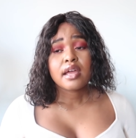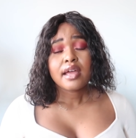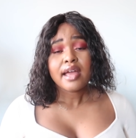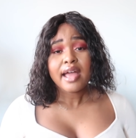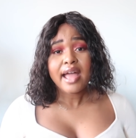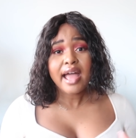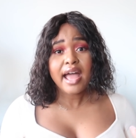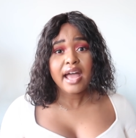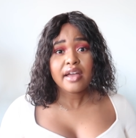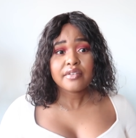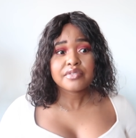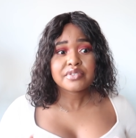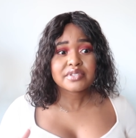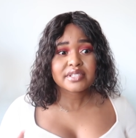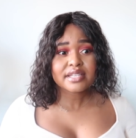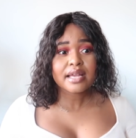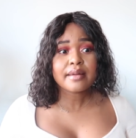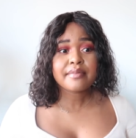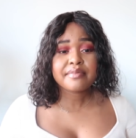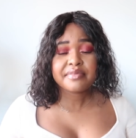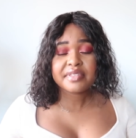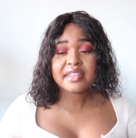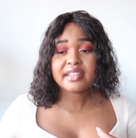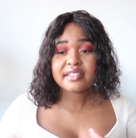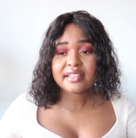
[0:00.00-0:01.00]
Have
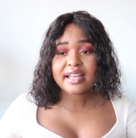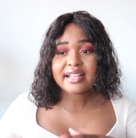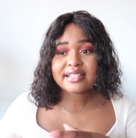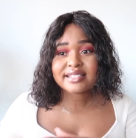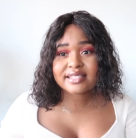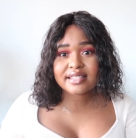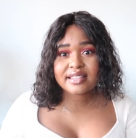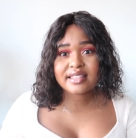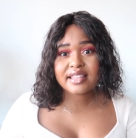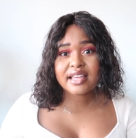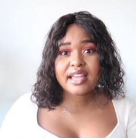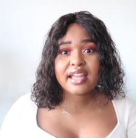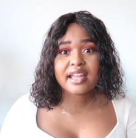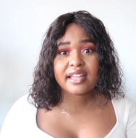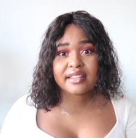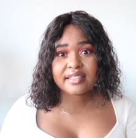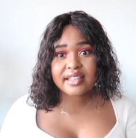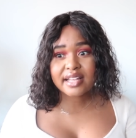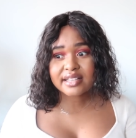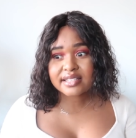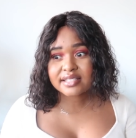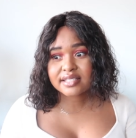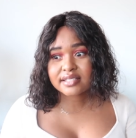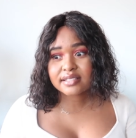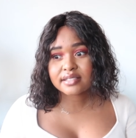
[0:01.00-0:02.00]
something that's there
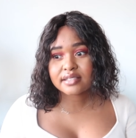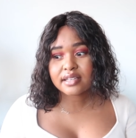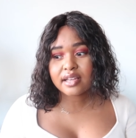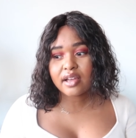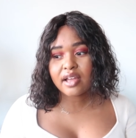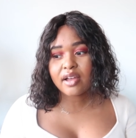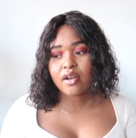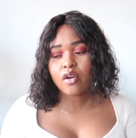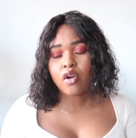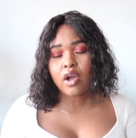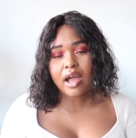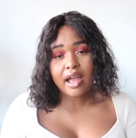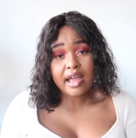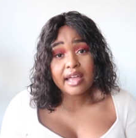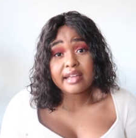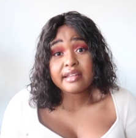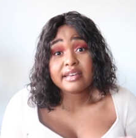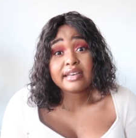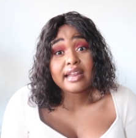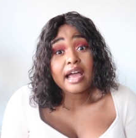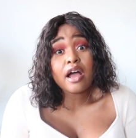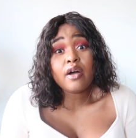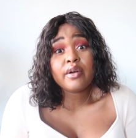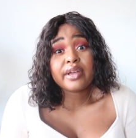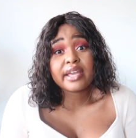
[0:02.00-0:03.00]
that's,
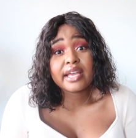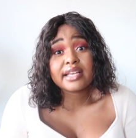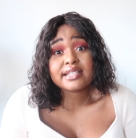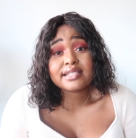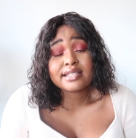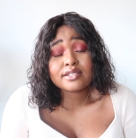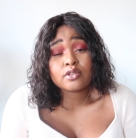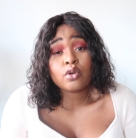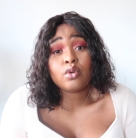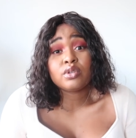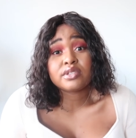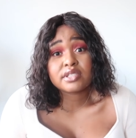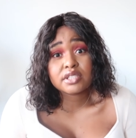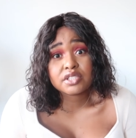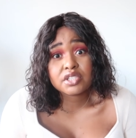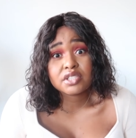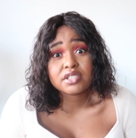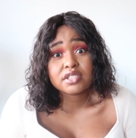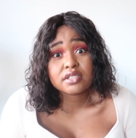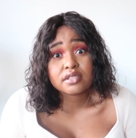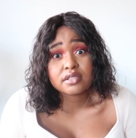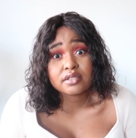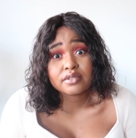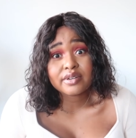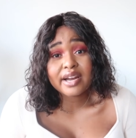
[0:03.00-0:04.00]
in our case, it's all
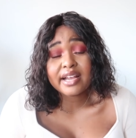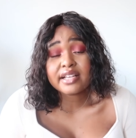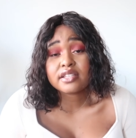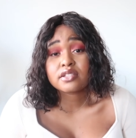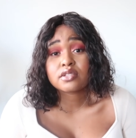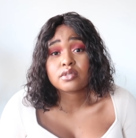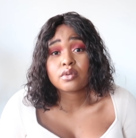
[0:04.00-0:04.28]
digital, right?